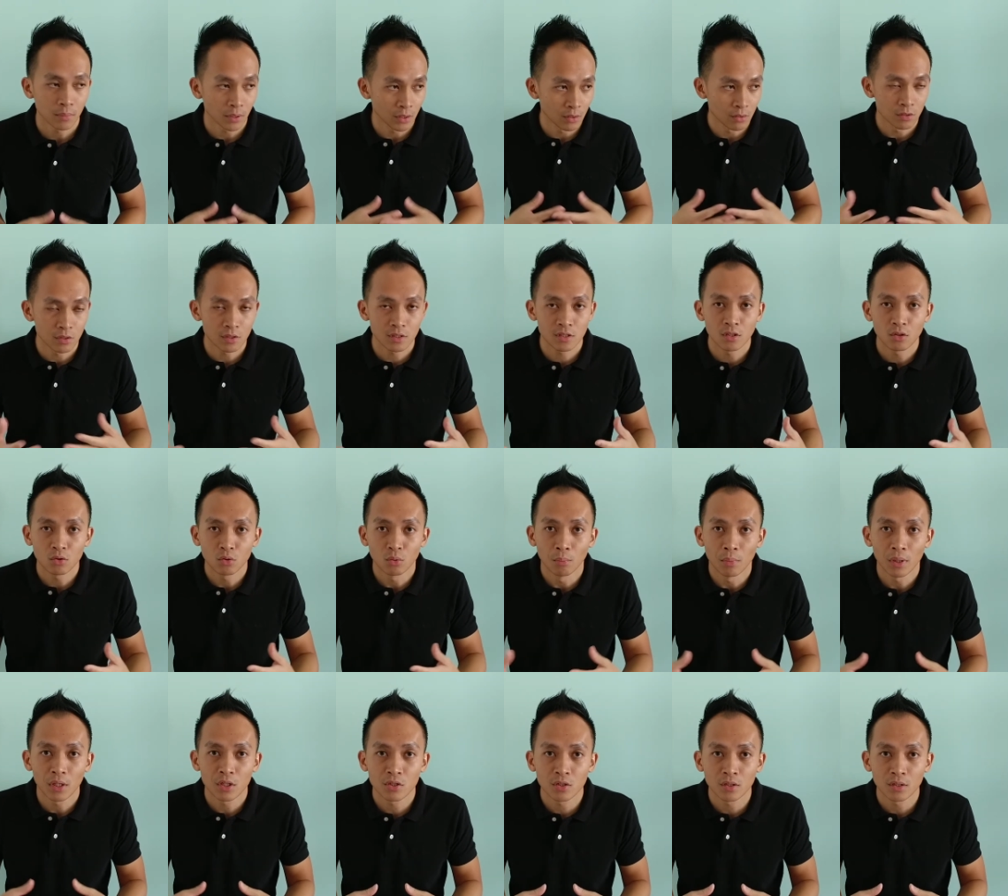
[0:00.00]
But you just need to
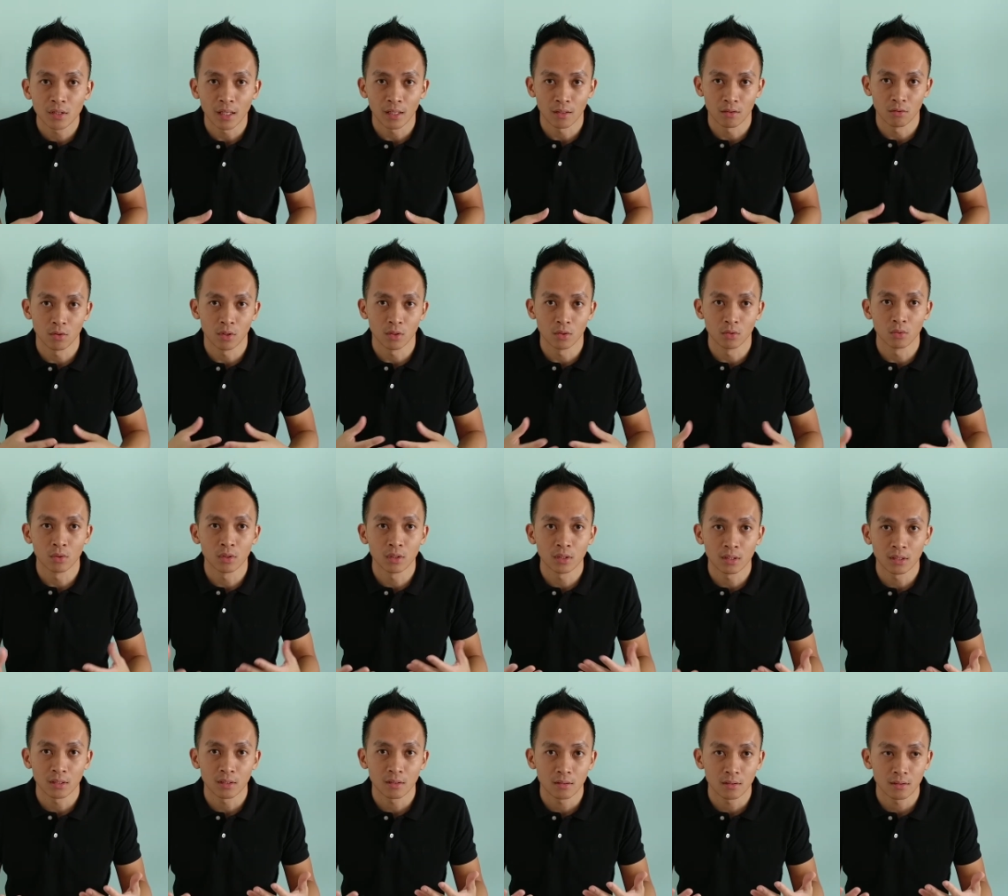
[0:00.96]
make sure that you're
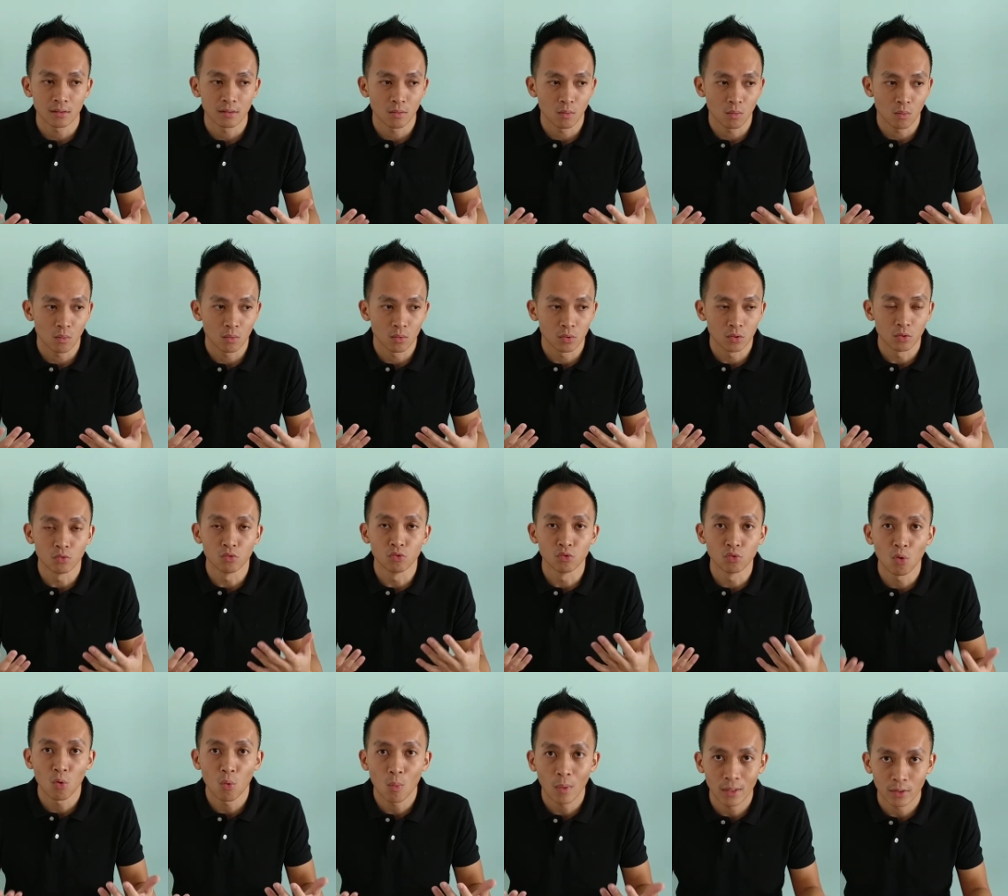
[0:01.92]
doing, you
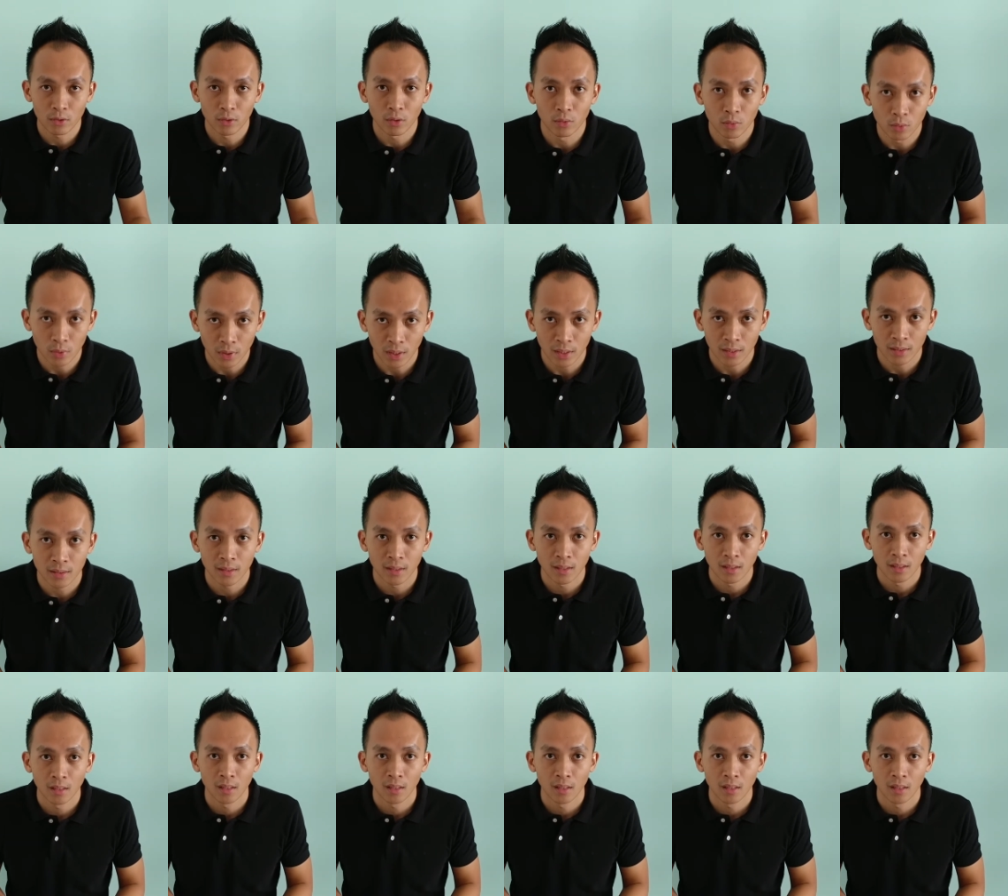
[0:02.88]
know what you're doing.